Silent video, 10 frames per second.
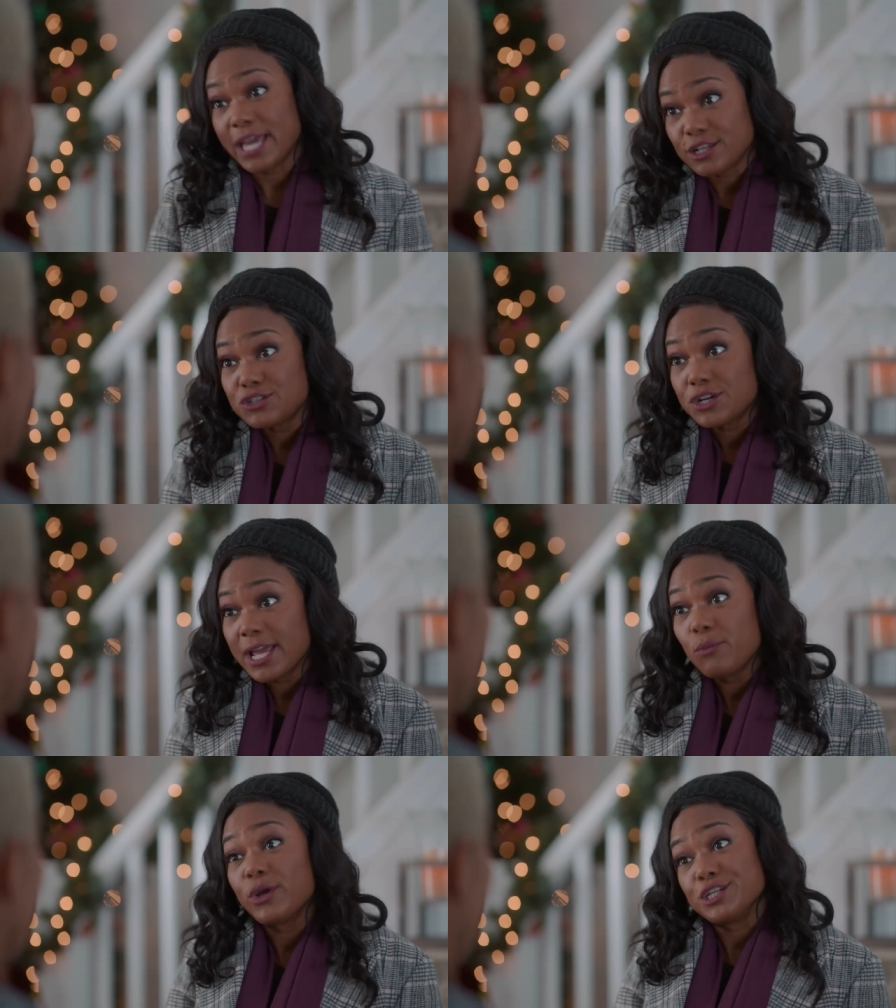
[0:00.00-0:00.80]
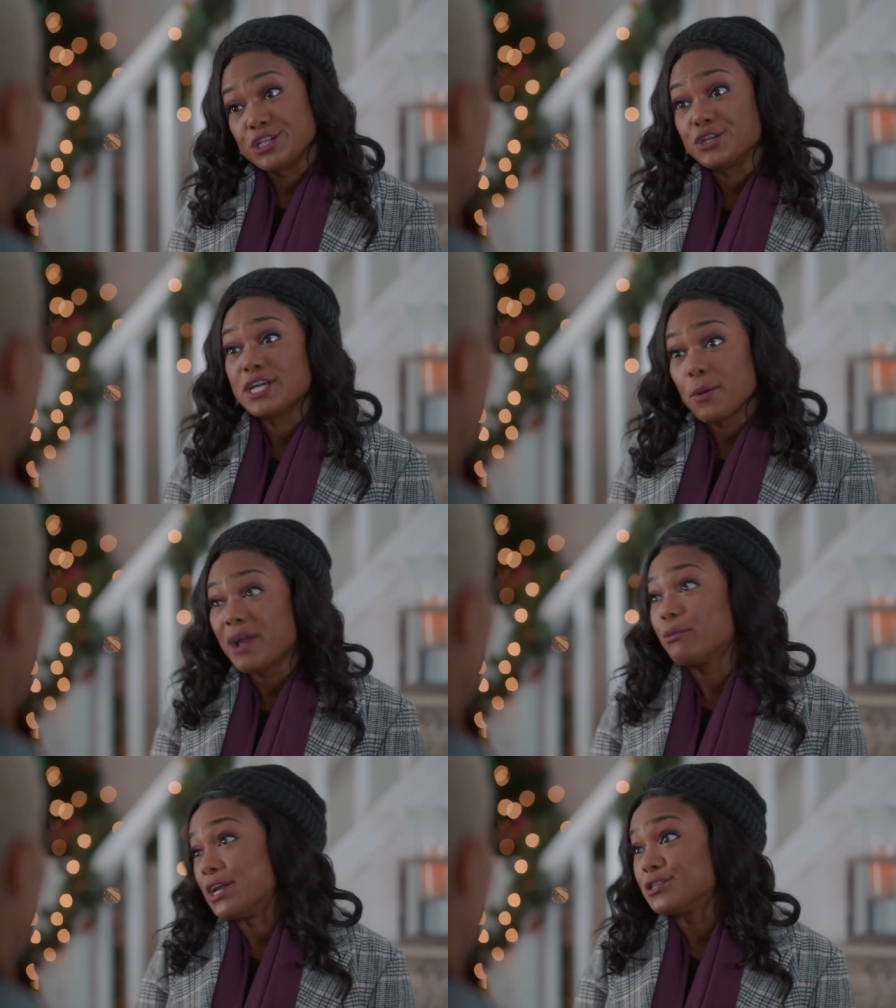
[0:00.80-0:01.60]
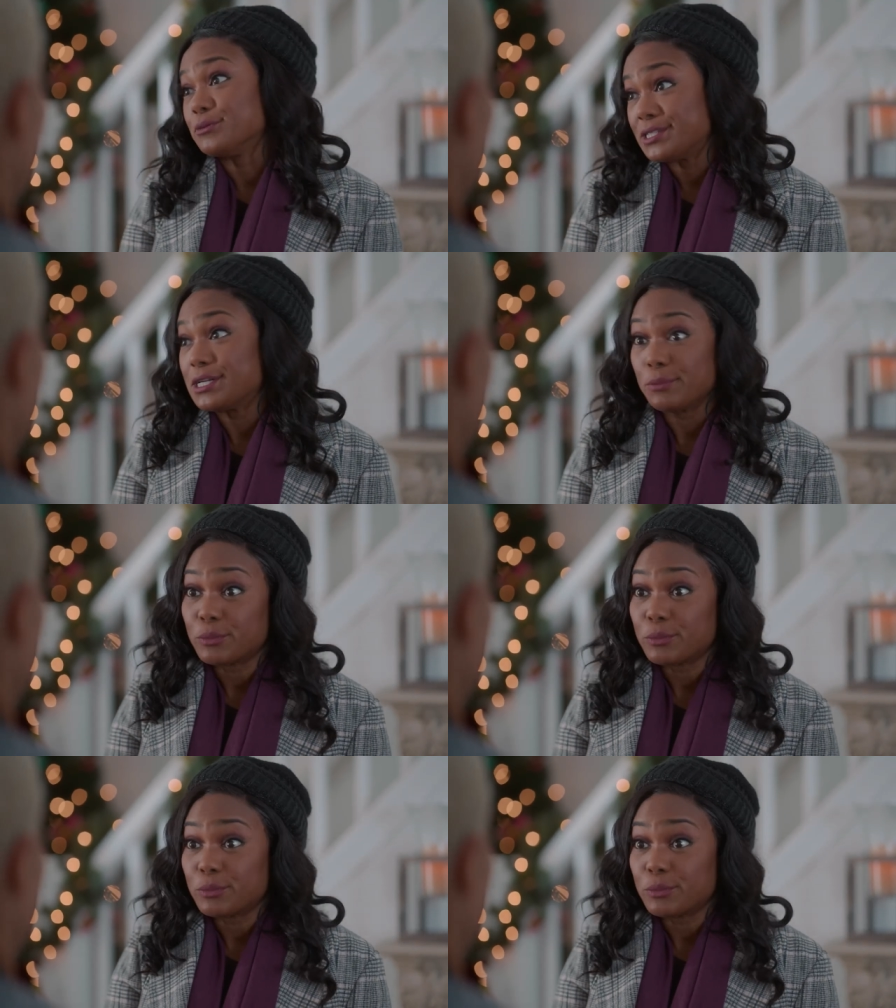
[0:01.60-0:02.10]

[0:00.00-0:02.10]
yesterday when it turned out my rental was double